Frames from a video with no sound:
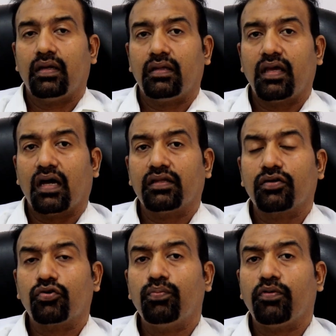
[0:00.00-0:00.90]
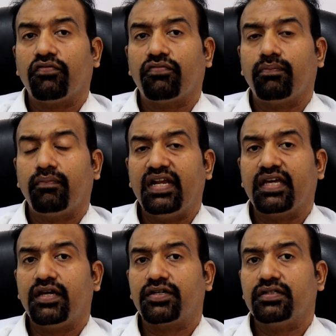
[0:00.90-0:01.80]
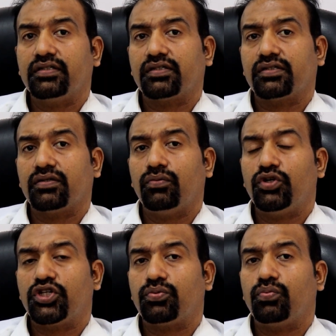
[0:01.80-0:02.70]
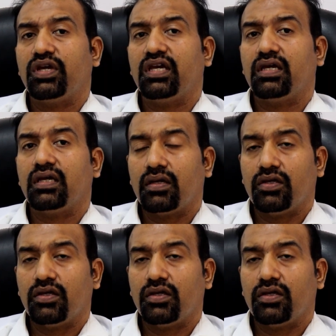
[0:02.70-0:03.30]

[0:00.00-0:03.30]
The other group of medications which we